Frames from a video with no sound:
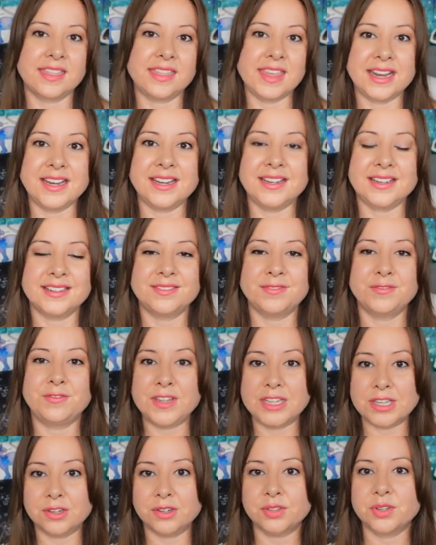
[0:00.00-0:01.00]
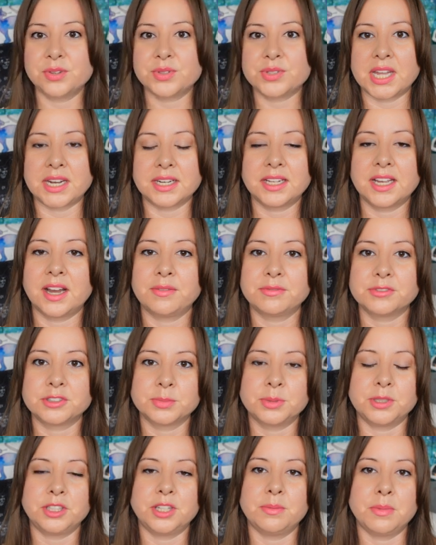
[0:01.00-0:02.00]
They feel those
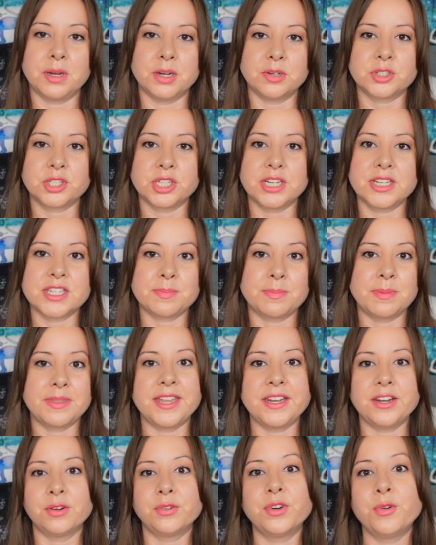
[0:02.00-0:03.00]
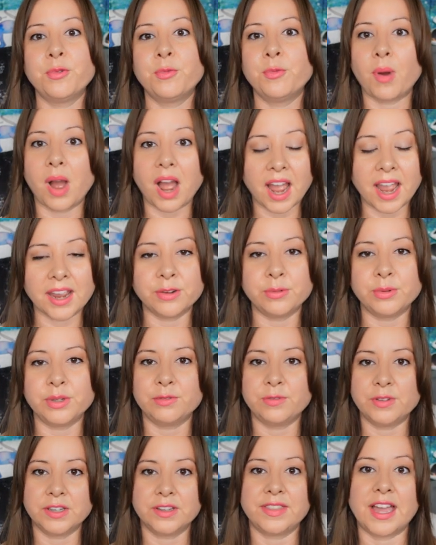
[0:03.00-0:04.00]
uncomfortable emotions, but they don't know why we
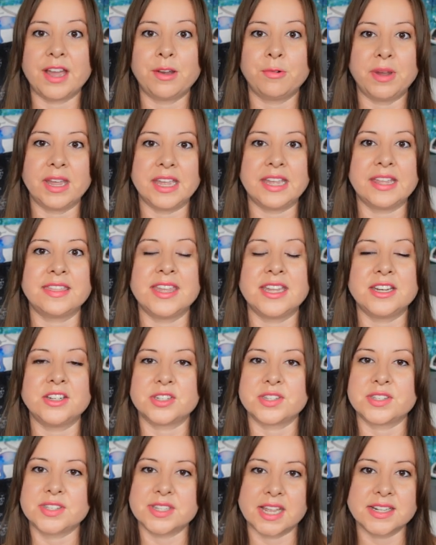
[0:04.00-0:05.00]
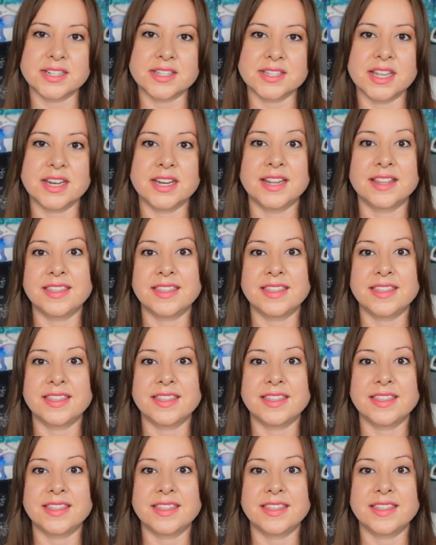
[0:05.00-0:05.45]
feel that way. They just sense it.